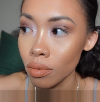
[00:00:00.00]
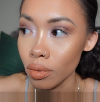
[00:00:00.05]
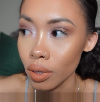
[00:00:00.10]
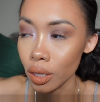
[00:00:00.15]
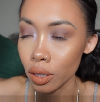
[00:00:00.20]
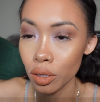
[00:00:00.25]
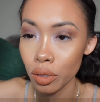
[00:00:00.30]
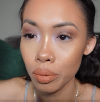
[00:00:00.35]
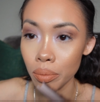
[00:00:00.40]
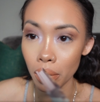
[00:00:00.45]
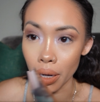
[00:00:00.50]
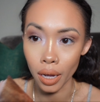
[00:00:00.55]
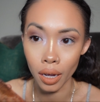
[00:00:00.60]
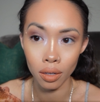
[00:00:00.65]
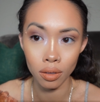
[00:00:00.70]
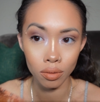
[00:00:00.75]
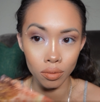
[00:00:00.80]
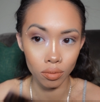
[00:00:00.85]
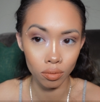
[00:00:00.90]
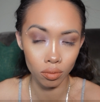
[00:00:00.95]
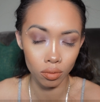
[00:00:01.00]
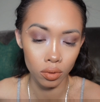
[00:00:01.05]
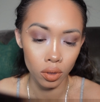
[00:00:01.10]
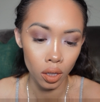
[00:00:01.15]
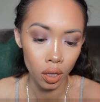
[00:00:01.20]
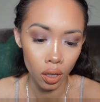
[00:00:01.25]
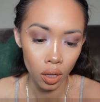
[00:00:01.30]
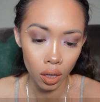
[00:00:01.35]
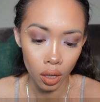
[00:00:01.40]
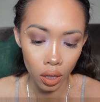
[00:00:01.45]
Not too bad.
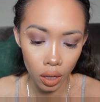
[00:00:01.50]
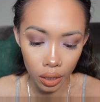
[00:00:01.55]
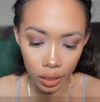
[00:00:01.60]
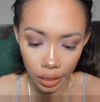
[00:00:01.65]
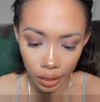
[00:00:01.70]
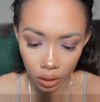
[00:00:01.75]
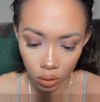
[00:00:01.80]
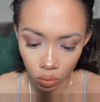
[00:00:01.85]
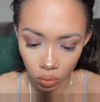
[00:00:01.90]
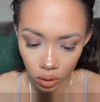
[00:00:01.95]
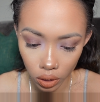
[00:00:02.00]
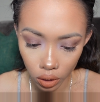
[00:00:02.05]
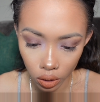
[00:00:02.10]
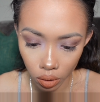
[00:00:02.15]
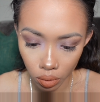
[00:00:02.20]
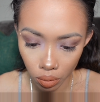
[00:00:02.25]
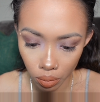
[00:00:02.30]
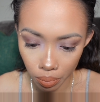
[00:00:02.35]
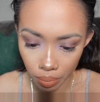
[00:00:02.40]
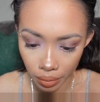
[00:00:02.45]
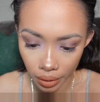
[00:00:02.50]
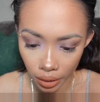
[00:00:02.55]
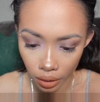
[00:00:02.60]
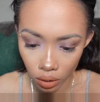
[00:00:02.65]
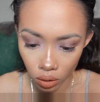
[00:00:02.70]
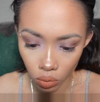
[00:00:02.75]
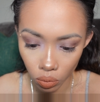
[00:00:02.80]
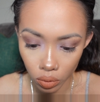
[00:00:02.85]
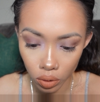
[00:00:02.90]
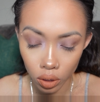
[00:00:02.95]
I kind of want to go
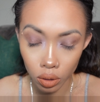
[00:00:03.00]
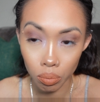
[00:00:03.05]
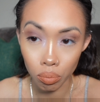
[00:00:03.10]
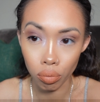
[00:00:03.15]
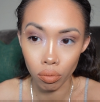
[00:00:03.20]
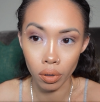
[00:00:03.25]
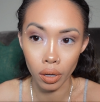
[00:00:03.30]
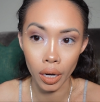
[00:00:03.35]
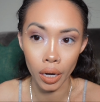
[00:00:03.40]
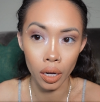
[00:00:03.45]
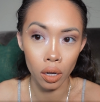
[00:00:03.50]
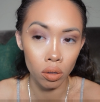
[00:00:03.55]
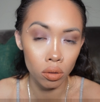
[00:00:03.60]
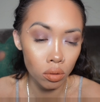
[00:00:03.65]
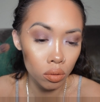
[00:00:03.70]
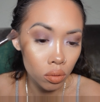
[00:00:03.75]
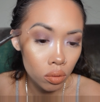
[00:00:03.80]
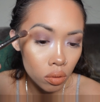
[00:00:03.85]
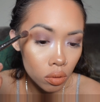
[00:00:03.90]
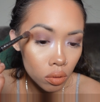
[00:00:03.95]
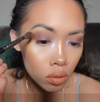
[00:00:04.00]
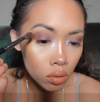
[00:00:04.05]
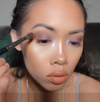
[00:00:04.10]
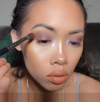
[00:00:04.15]
back with the brown